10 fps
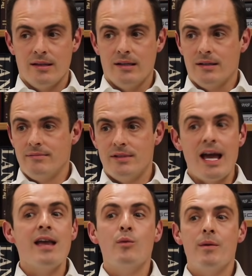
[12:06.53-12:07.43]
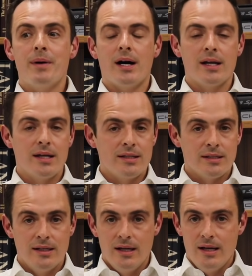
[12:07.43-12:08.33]
the day we buy it
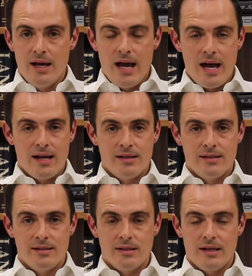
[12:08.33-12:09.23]
and